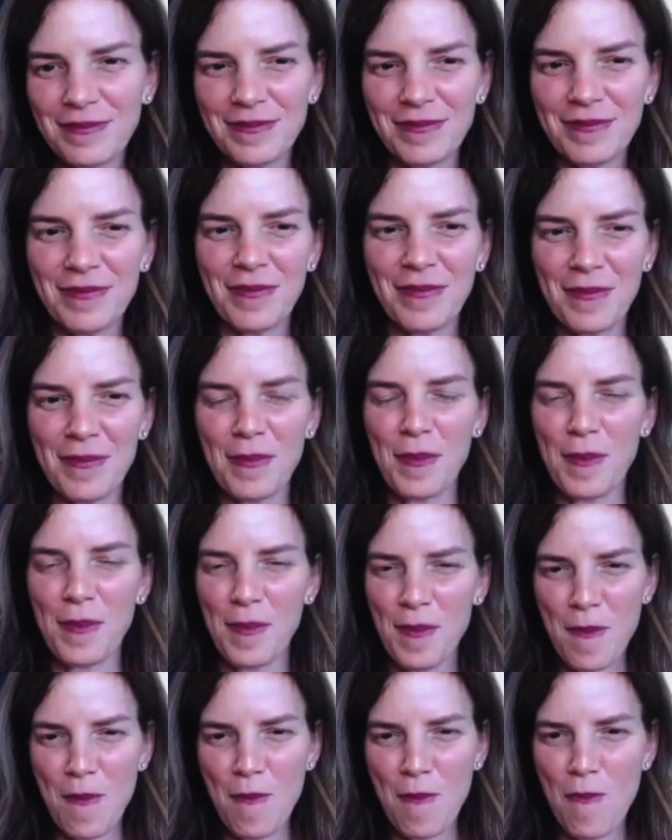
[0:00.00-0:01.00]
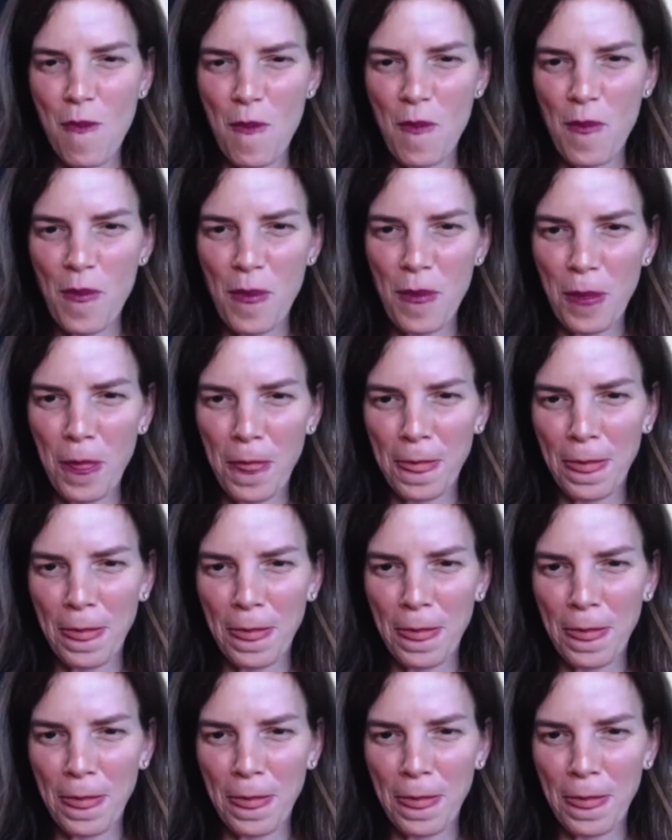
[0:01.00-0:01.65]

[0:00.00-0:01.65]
And the day I was about how